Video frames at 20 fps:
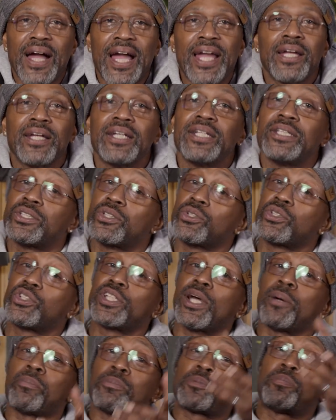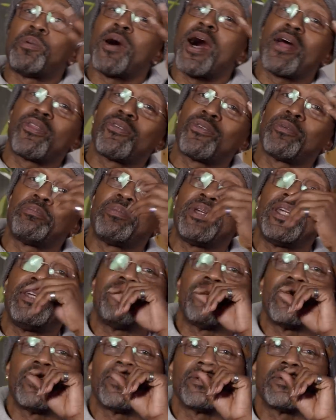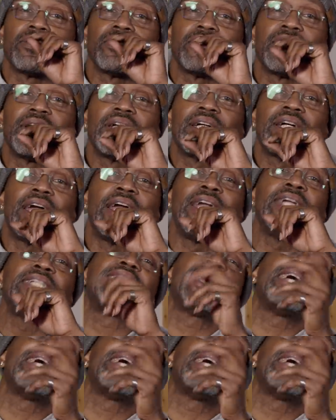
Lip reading: Right? So something's bothering Beaver. And he